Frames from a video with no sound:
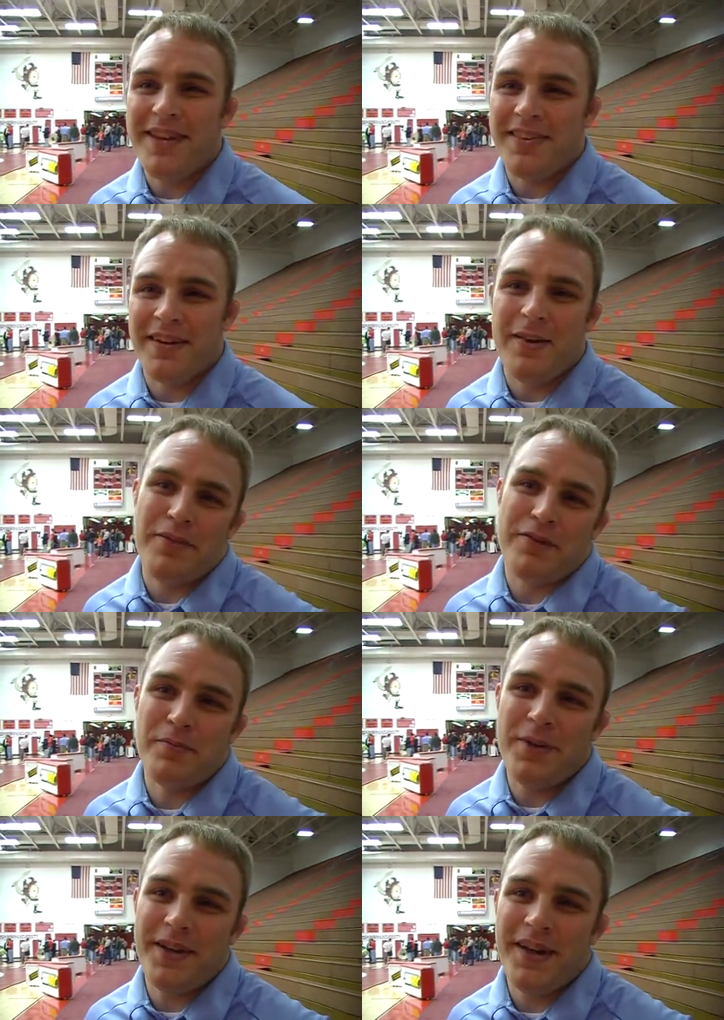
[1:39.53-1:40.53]
thing. I'm not yeah.
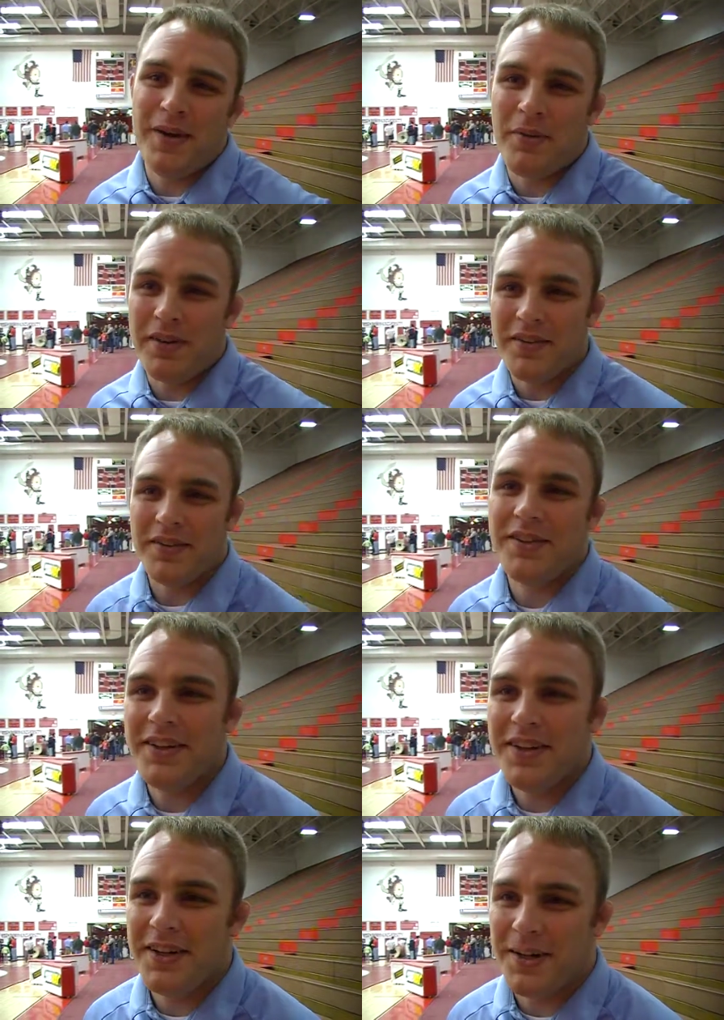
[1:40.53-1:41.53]
from PA,
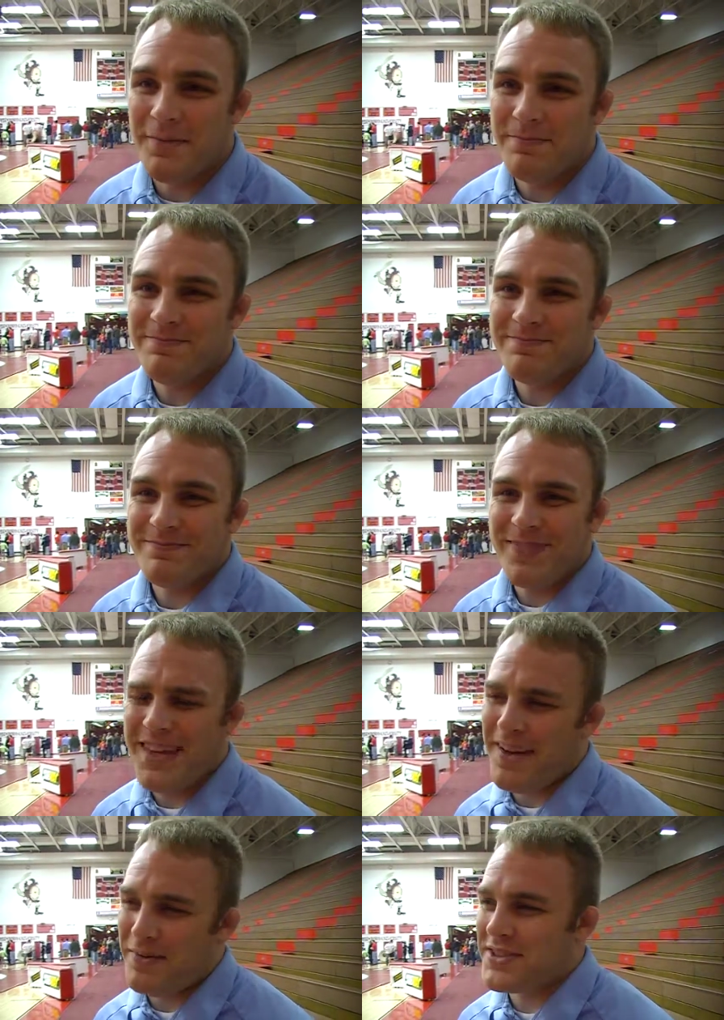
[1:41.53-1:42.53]
but. Um, Wisconsin.
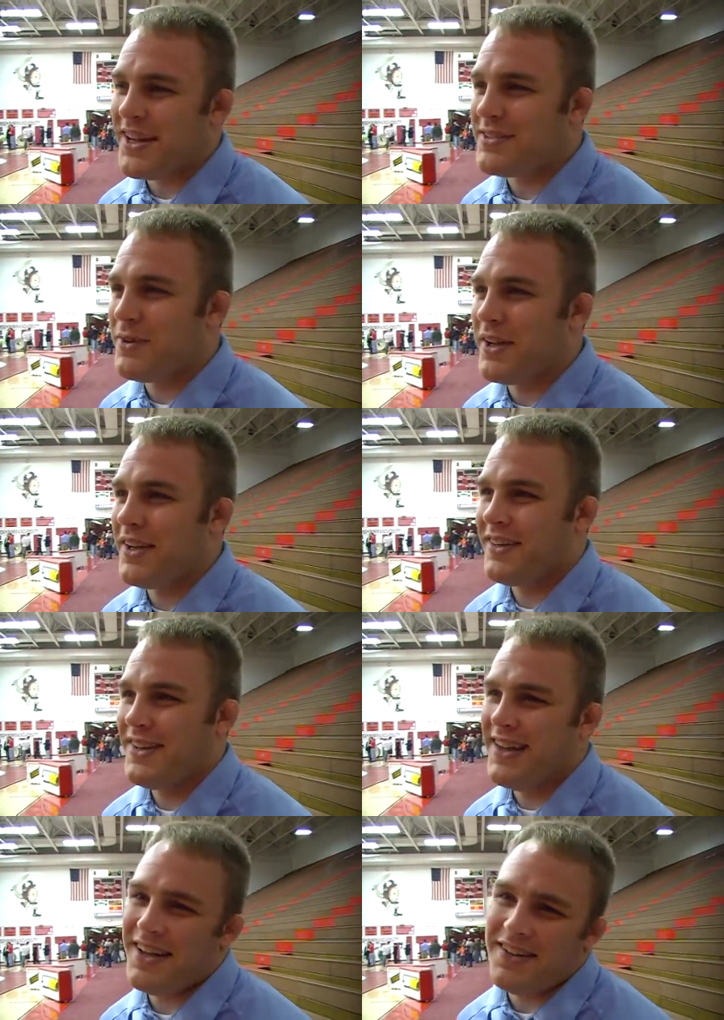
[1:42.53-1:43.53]
Yeah, Wisconsin. Bizarre.
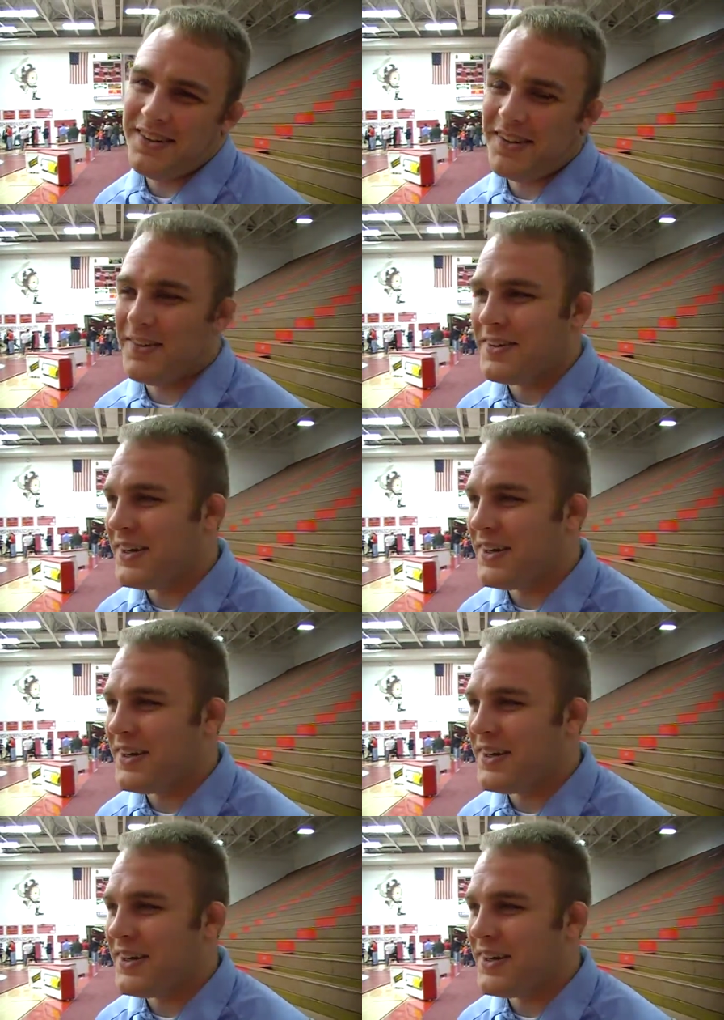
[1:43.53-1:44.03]
Yeah, I know.